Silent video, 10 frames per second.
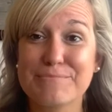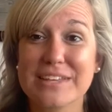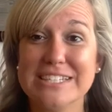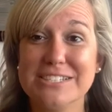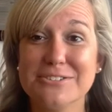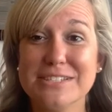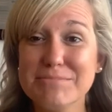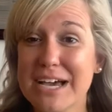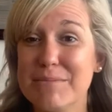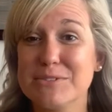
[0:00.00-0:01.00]
And so
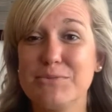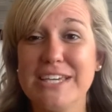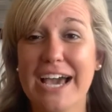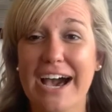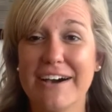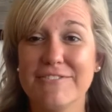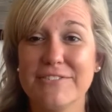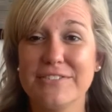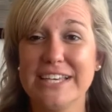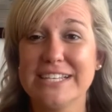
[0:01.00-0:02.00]
sometimes we have
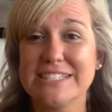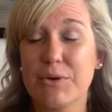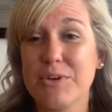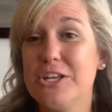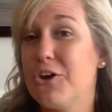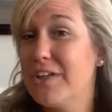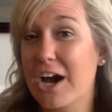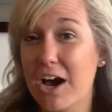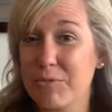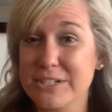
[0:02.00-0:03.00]
things that we know that
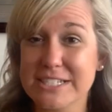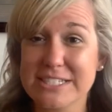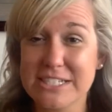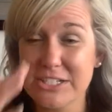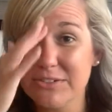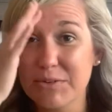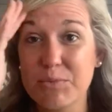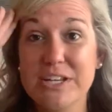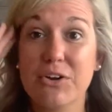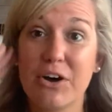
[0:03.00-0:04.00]
God wants us to do and
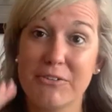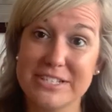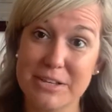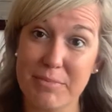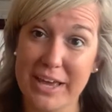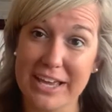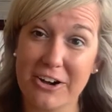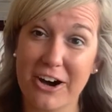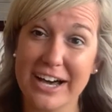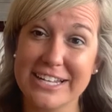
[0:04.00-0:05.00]
we don't always obey God.